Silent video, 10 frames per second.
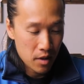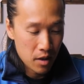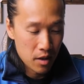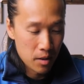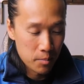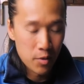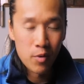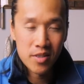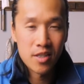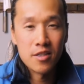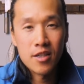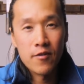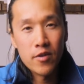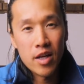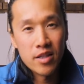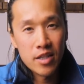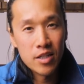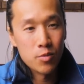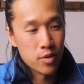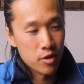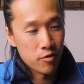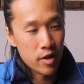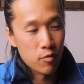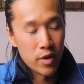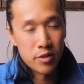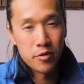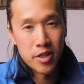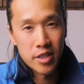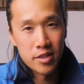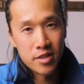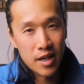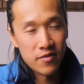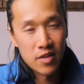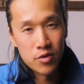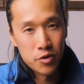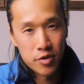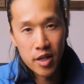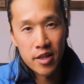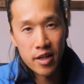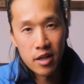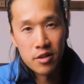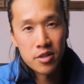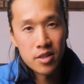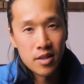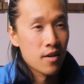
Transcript: But once I discovered that these were great whetstone cleaners, I've never used anything else.